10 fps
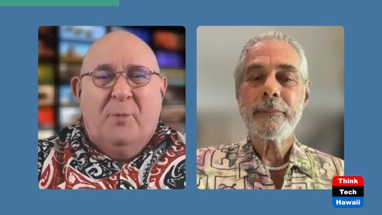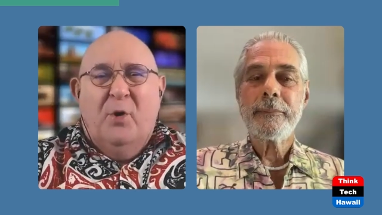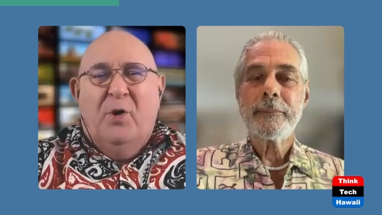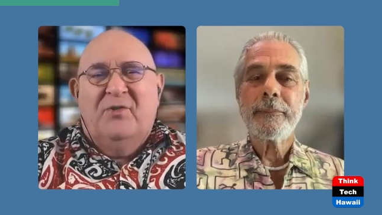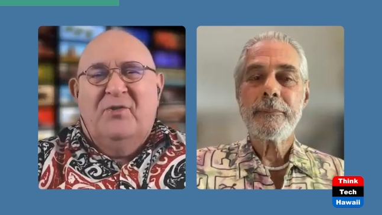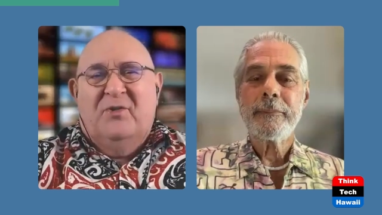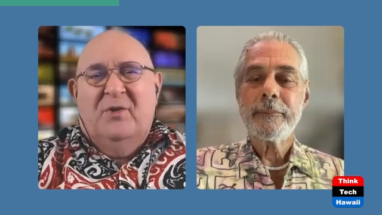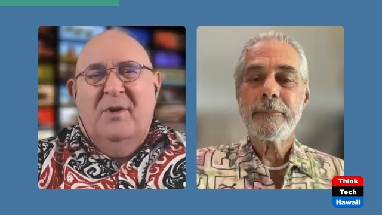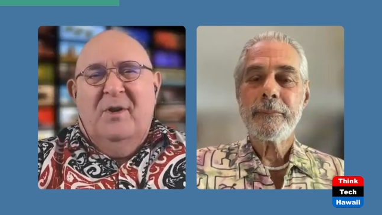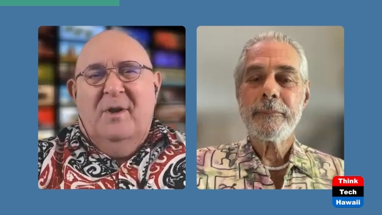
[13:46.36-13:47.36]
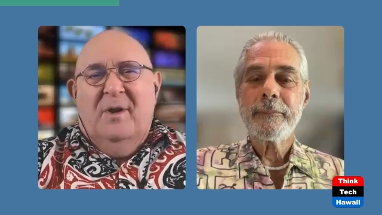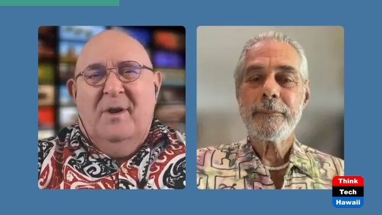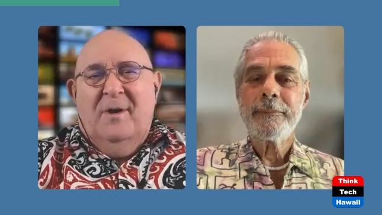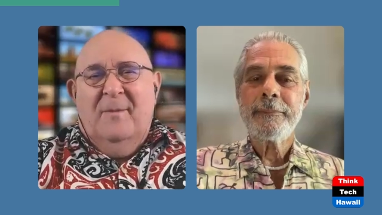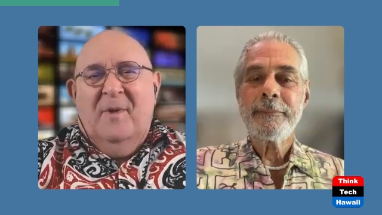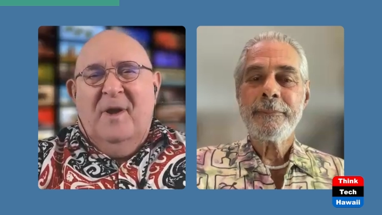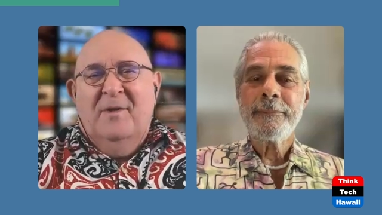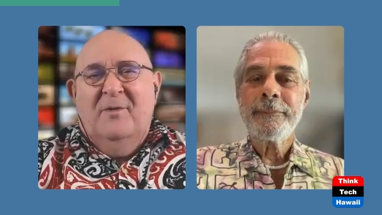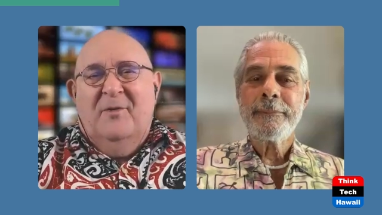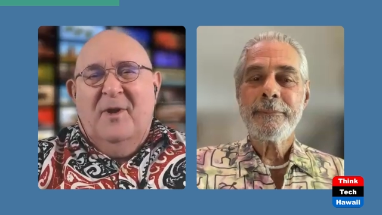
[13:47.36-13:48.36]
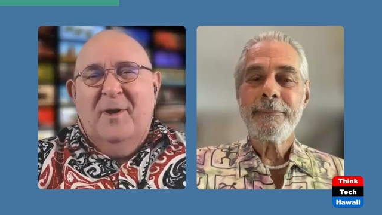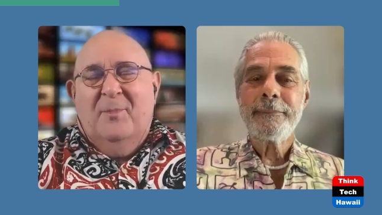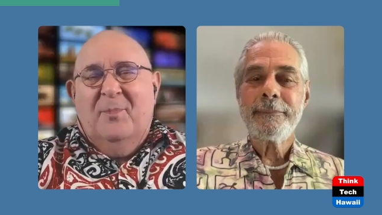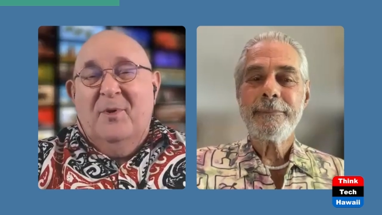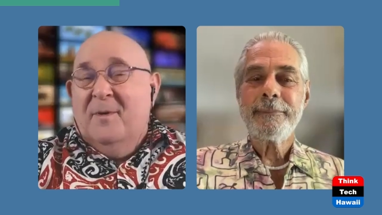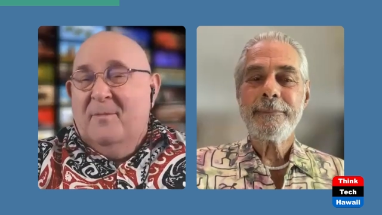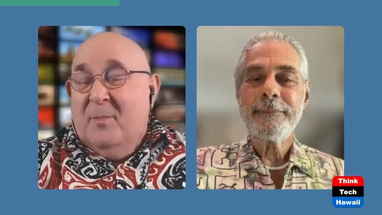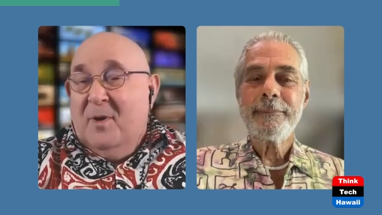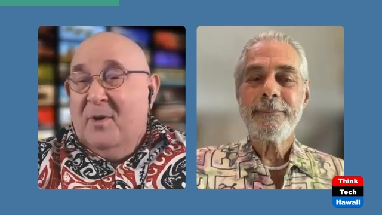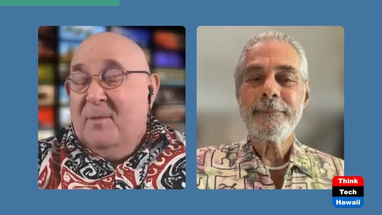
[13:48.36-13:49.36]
Speaker 1: cookbooks um, and develop a